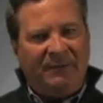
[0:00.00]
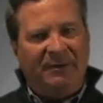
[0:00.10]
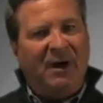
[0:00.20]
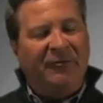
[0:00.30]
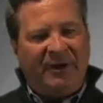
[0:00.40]

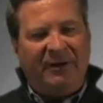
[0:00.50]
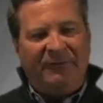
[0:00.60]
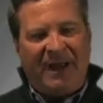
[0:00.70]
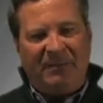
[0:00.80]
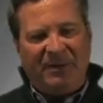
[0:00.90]
governing a
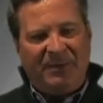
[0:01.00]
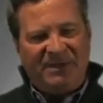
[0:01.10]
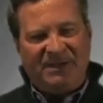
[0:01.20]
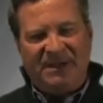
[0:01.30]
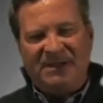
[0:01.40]
family
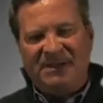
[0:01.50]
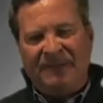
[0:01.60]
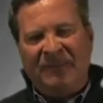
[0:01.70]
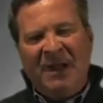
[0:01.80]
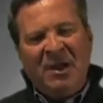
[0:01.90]
business,
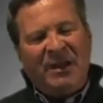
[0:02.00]
and